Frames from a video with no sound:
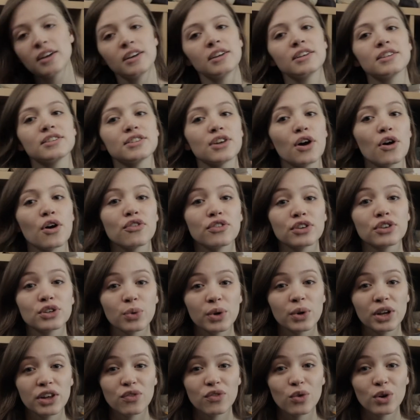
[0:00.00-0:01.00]
So for
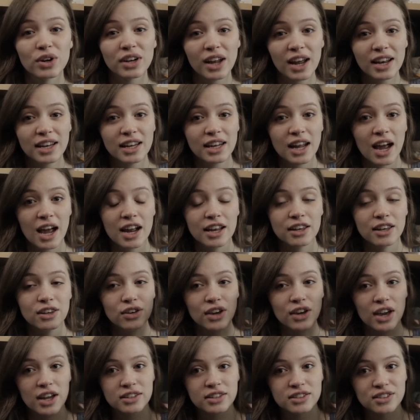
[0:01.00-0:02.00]
$24.99, you
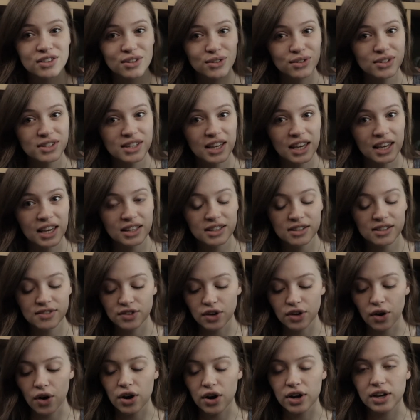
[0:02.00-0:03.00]
get 2 skeins of
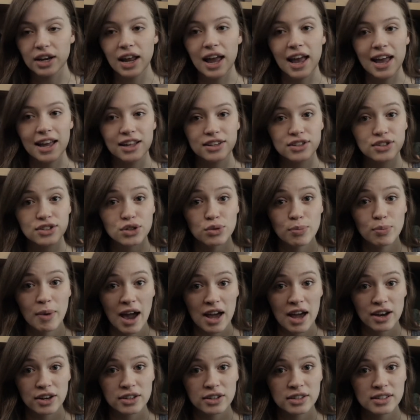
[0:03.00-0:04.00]
yarn and 2
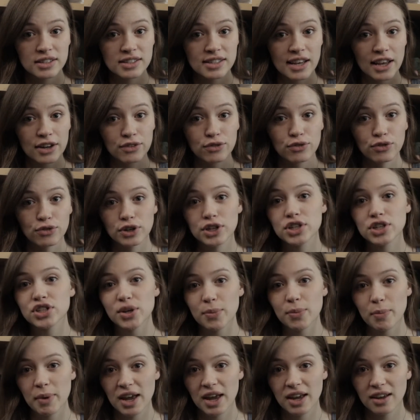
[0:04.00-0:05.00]
patterns and free
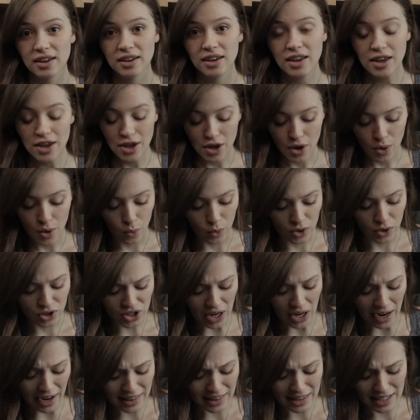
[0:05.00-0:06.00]
shipping, which
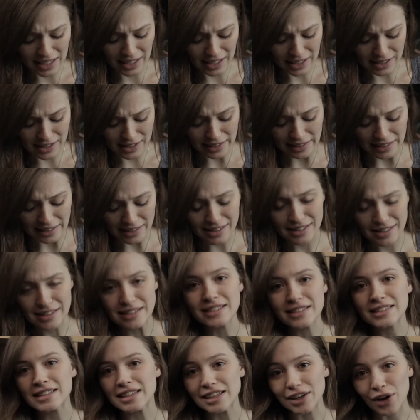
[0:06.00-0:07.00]
I think is a
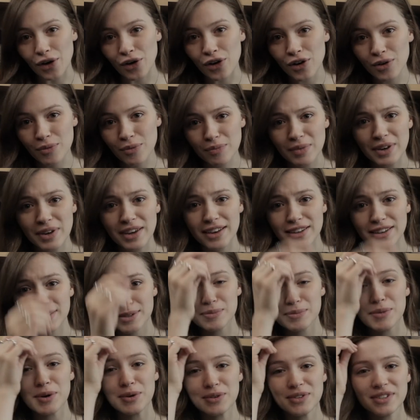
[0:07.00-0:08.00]
steal because
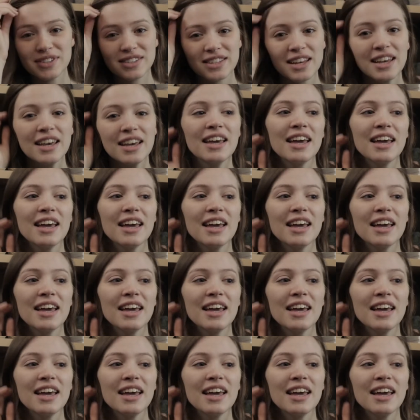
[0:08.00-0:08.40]
most